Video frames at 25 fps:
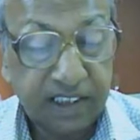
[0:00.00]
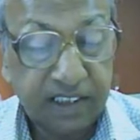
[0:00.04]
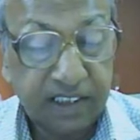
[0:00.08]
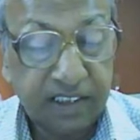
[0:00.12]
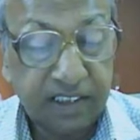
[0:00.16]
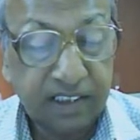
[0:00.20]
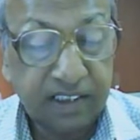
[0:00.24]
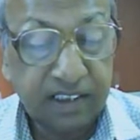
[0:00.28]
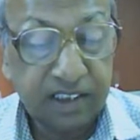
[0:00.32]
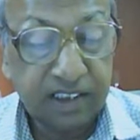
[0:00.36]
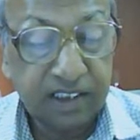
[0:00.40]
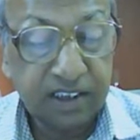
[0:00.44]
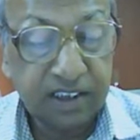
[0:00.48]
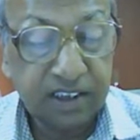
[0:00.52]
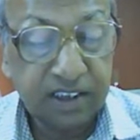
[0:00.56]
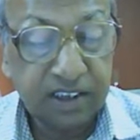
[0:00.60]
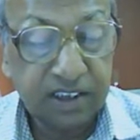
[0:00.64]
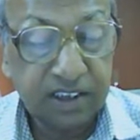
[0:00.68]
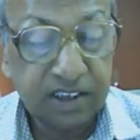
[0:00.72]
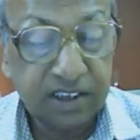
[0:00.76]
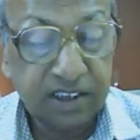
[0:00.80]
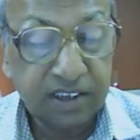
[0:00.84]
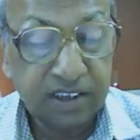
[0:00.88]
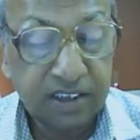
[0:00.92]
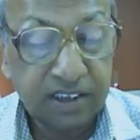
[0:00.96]

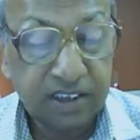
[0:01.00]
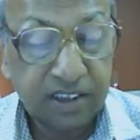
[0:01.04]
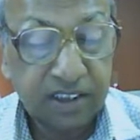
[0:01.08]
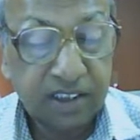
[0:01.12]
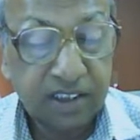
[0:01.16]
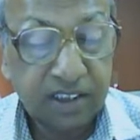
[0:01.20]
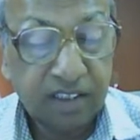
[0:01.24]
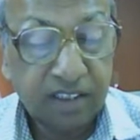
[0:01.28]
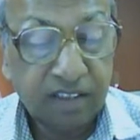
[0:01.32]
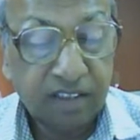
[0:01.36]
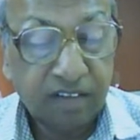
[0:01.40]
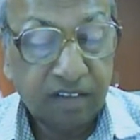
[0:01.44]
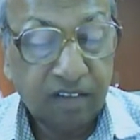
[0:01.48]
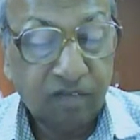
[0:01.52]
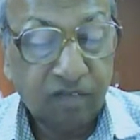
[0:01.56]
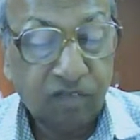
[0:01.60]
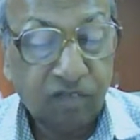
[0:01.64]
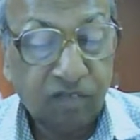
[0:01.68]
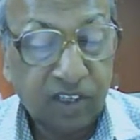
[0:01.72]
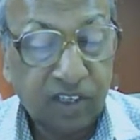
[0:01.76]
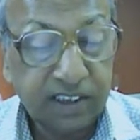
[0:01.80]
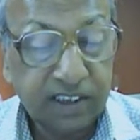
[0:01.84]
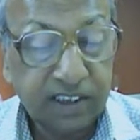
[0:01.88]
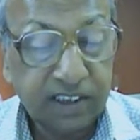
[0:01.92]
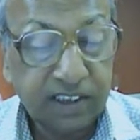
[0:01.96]
Indus
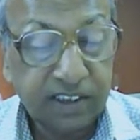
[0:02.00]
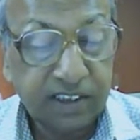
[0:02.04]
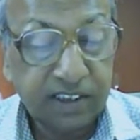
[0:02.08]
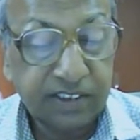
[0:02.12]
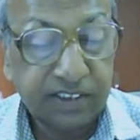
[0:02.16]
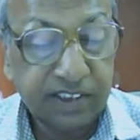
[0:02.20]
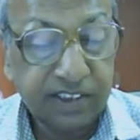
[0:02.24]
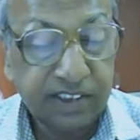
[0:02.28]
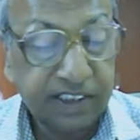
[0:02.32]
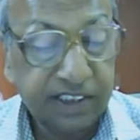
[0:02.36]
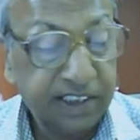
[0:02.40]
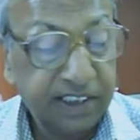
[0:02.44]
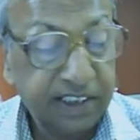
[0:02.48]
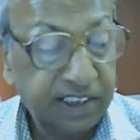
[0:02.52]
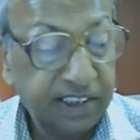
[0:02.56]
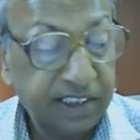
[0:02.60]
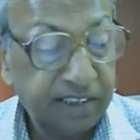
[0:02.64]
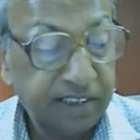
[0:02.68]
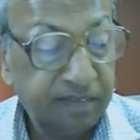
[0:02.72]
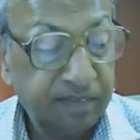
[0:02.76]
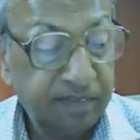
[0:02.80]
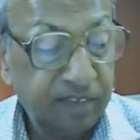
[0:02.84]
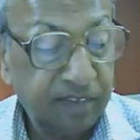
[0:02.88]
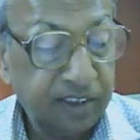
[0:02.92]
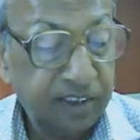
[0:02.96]
Water
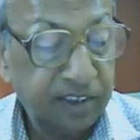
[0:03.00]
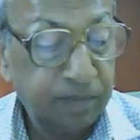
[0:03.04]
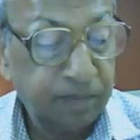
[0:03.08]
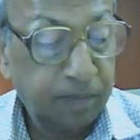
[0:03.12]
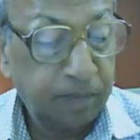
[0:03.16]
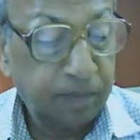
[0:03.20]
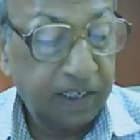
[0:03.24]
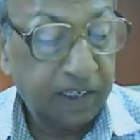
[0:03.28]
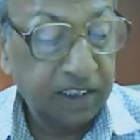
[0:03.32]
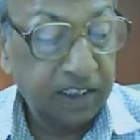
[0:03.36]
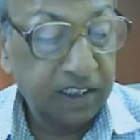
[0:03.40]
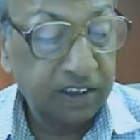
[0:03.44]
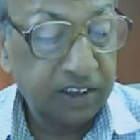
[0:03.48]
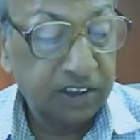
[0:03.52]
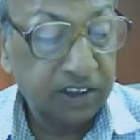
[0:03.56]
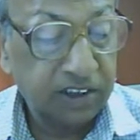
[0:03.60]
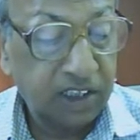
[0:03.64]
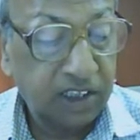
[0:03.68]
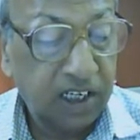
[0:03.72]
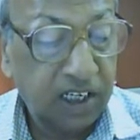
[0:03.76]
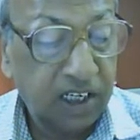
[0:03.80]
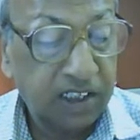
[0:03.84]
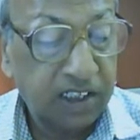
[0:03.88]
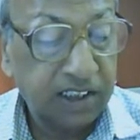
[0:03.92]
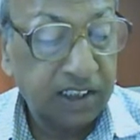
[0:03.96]
Treaty with
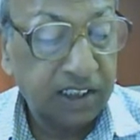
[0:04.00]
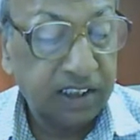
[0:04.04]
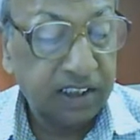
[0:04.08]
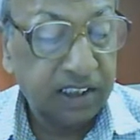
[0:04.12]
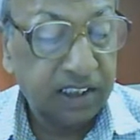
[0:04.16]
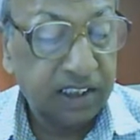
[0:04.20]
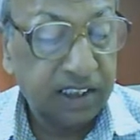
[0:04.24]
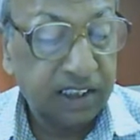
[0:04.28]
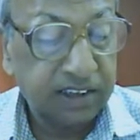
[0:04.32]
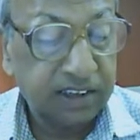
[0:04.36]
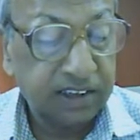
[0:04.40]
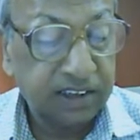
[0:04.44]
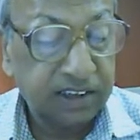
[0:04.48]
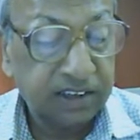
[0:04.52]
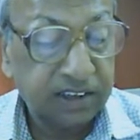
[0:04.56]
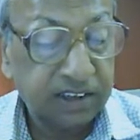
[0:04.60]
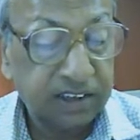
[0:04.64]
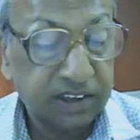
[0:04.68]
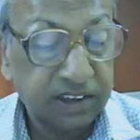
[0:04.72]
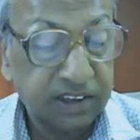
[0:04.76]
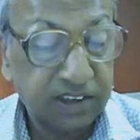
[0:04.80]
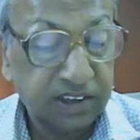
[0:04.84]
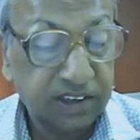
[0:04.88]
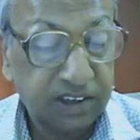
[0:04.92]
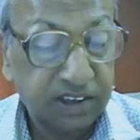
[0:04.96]
Pakistan in
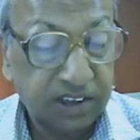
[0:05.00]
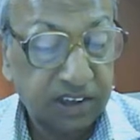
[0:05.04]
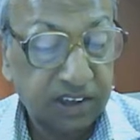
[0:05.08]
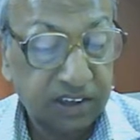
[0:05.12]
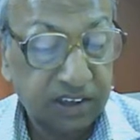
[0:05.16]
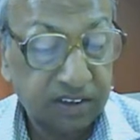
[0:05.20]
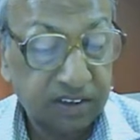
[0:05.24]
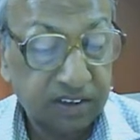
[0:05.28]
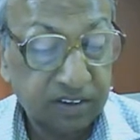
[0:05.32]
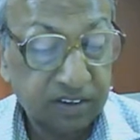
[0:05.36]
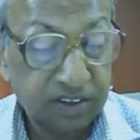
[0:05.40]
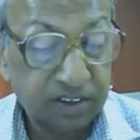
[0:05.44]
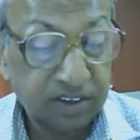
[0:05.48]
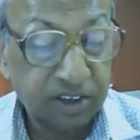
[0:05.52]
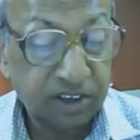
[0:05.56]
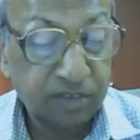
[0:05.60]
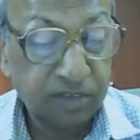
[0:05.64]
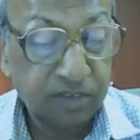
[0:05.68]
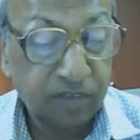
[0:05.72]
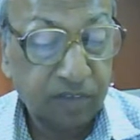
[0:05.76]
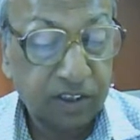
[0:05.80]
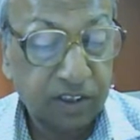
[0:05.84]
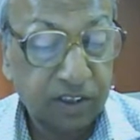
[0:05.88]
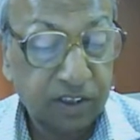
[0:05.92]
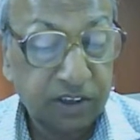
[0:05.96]
1960.
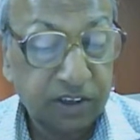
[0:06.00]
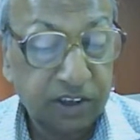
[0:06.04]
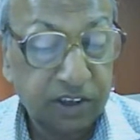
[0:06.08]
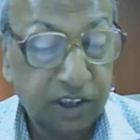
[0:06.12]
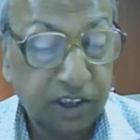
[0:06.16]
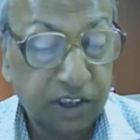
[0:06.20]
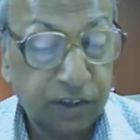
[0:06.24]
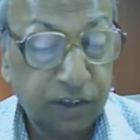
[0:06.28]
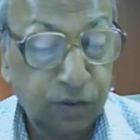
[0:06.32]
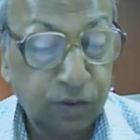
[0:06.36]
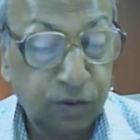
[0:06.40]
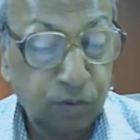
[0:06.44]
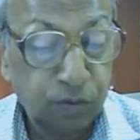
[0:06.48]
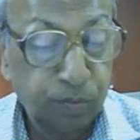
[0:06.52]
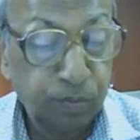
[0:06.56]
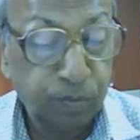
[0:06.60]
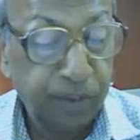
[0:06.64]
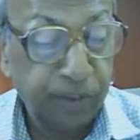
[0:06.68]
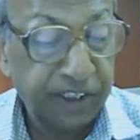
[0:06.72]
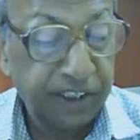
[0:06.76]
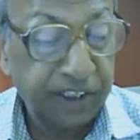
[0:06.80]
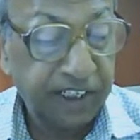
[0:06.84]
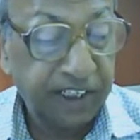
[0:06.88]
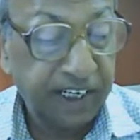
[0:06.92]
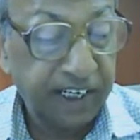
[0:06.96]
This was done to
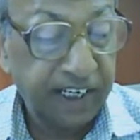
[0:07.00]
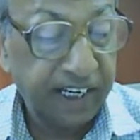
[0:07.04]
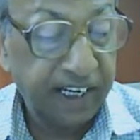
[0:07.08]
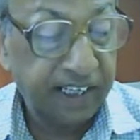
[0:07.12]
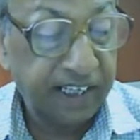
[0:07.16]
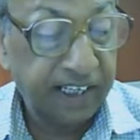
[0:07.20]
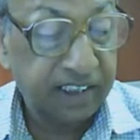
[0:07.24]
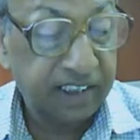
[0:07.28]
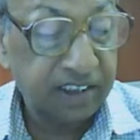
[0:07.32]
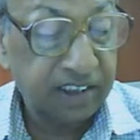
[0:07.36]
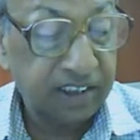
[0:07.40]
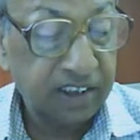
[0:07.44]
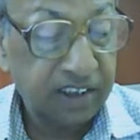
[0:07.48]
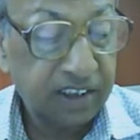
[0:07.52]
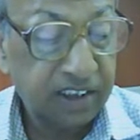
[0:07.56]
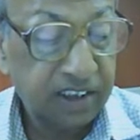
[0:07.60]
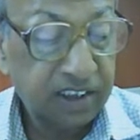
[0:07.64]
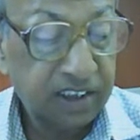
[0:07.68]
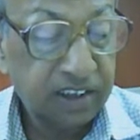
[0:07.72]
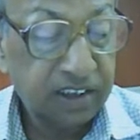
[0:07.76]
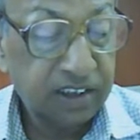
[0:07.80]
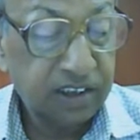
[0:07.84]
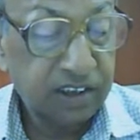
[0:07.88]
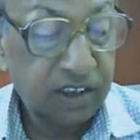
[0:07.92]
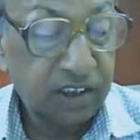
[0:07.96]
mitigate
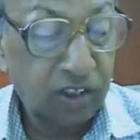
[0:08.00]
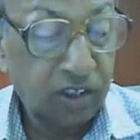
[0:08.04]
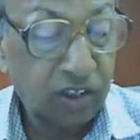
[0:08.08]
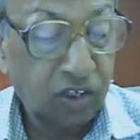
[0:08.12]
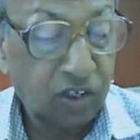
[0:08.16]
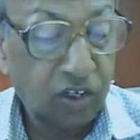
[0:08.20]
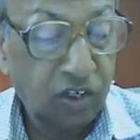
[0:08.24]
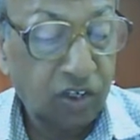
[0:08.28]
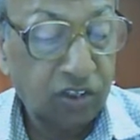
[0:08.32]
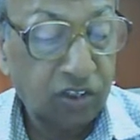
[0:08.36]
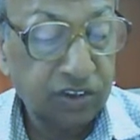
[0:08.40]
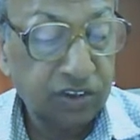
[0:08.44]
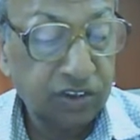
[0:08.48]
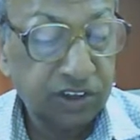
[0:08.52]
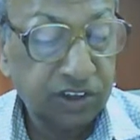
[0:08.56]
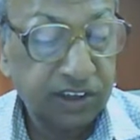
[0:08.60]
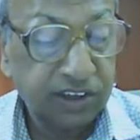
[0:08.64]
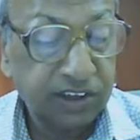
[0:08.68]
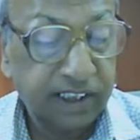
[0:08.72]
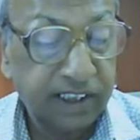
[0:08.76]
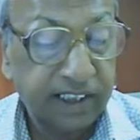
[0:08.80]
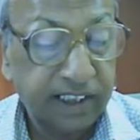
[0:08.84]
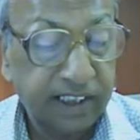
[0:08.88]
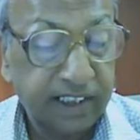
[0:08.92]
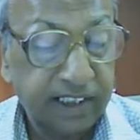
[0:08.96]
the
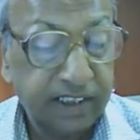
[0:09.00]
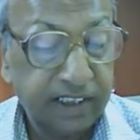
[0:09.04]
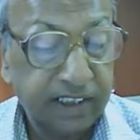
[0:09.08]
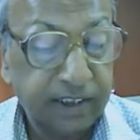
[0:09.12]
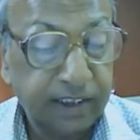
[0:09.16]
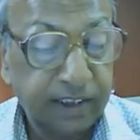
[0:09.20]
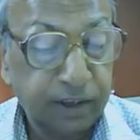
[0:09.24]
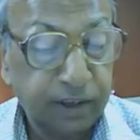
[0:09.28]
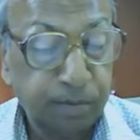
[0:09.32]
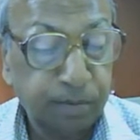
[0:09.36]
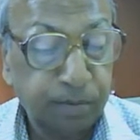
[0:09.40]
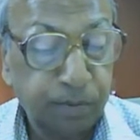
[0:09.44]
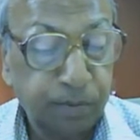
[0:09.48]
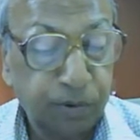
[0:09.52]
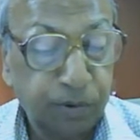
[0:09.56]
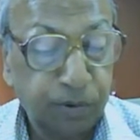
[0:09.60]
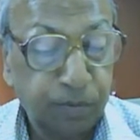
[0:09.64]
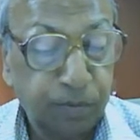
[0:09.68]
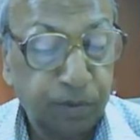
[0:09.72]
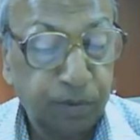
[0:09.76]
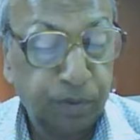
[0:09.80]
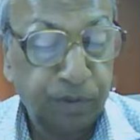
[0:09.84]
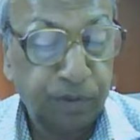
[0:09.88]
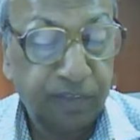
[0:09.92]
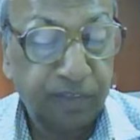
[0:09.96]
long-standing
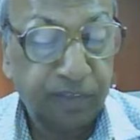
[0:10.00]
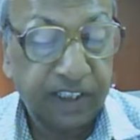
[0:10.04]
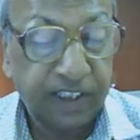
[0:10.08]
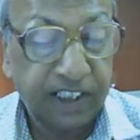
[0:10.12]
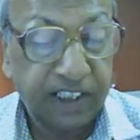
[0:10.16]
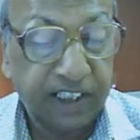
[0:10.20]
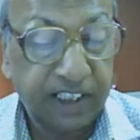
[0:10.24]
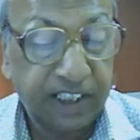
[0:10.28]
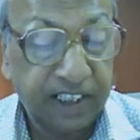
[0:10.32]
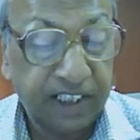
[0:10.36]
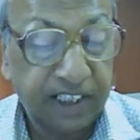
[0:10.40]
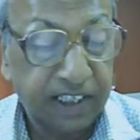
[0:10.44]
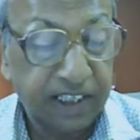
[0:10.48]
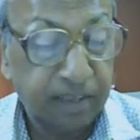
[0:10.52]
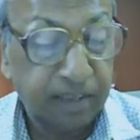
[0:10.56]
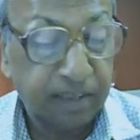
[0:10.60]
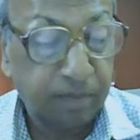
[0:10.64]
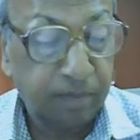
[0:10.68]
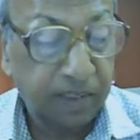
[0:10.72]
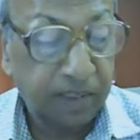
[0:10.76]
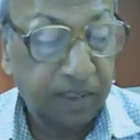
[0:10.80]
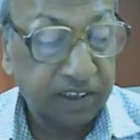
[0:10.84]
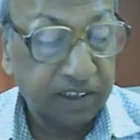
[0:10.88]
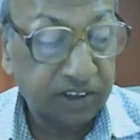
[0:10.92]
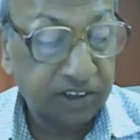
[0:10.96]
dispute between India
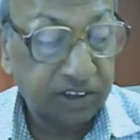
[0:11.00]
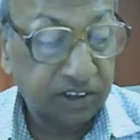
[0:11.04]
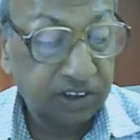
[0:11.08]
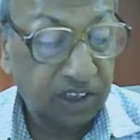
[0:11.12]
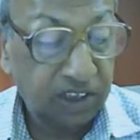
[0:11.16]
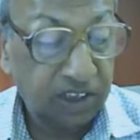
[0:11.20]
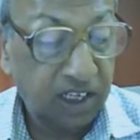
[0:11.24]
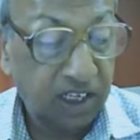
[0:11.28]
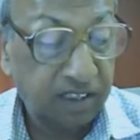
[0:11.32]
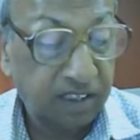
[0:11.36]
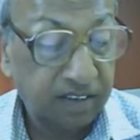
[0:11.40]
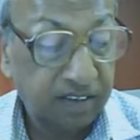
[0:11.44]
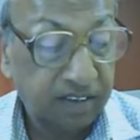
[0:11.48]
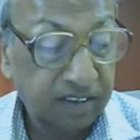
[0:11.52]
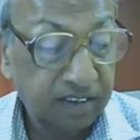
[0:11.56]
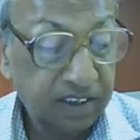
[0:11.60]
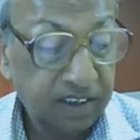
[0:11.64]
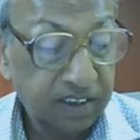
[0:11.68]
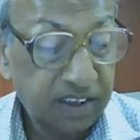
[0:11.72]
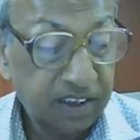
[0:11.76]
and Pakistan